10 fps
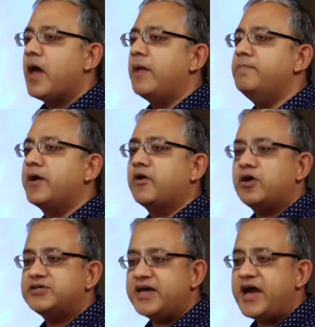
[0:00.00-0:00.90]
And
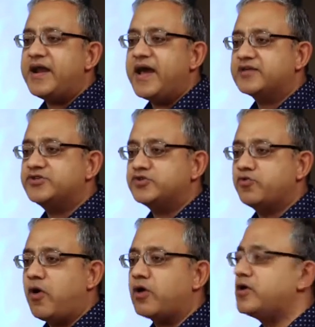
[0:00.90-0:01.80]
because they had access to
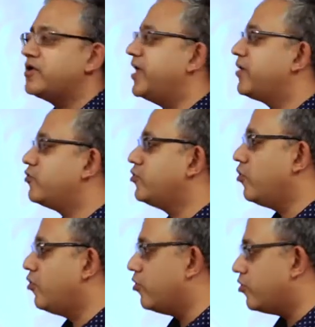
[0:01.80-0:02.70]
water, they could
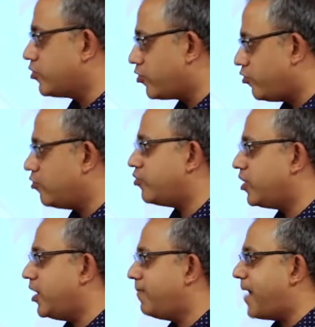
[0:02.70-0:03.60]

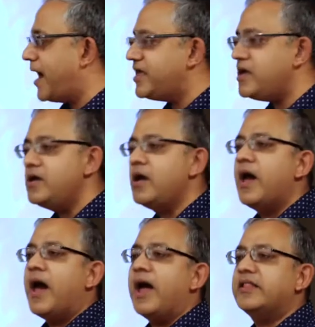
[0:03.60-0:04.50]
grow paddy.
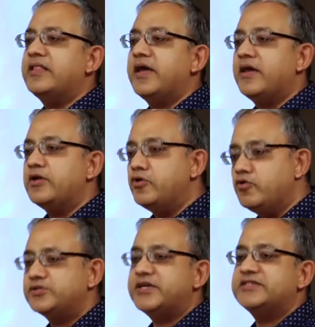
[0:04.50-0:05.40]
And they
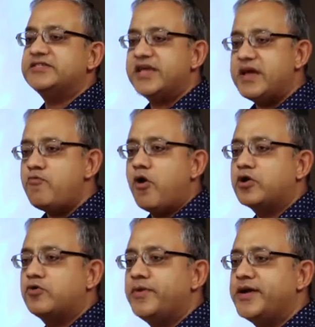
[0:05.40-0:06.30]
used that same
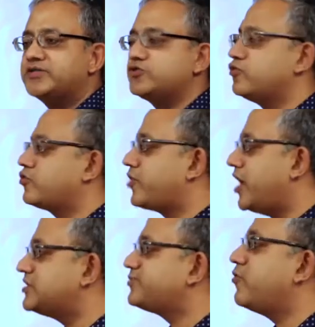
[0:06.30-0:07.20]
waterways to
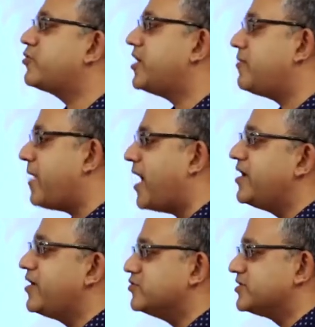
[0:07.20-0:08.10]
transport that
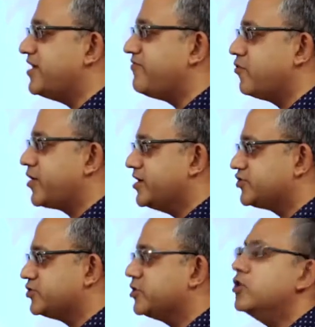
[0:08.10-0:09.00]
paddy to a safe
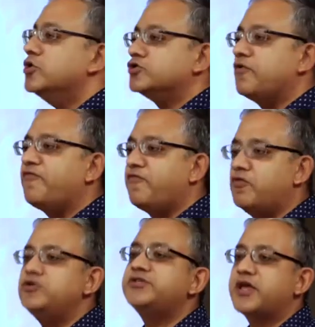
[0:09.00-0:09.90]
location. So
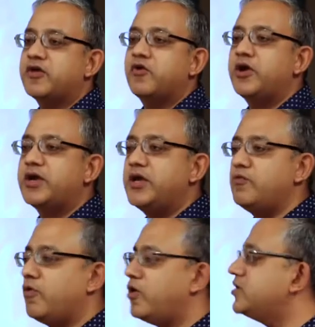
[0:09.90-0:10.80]
food security
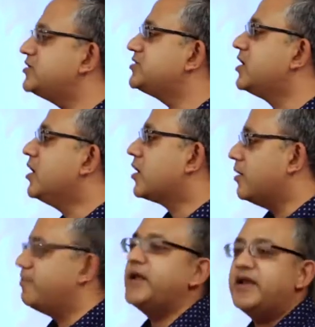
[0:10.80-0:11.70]
was
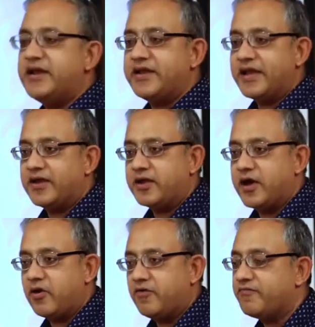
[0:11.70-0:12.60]
completely taken
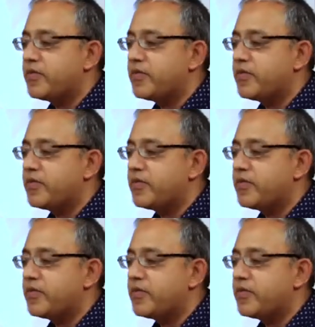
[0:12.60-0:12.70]
care of.